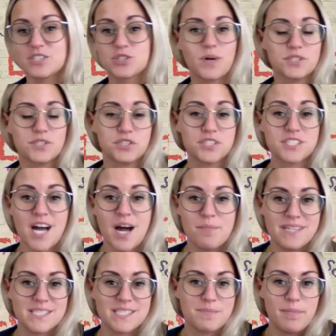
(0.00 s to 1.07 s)
questions,
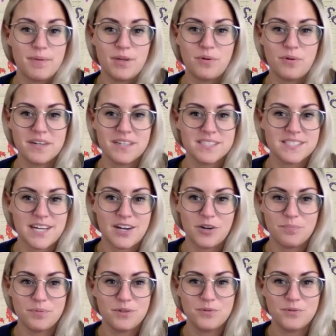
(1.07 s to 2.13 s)
comments, maybe you want us to
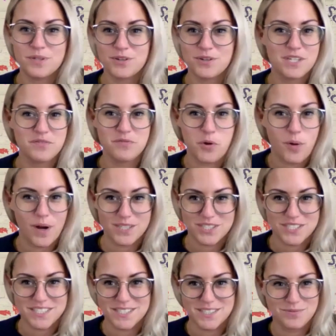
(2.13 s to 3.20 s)
help you with your interview
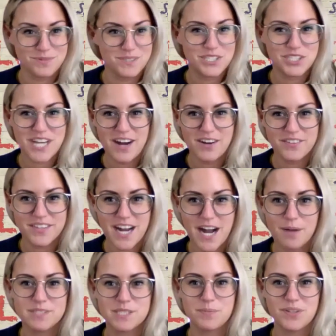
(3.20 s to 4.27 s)
questions, reach out in the
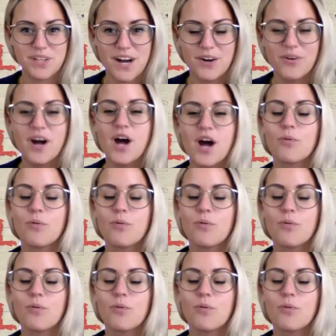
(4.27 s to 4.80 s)
comments below.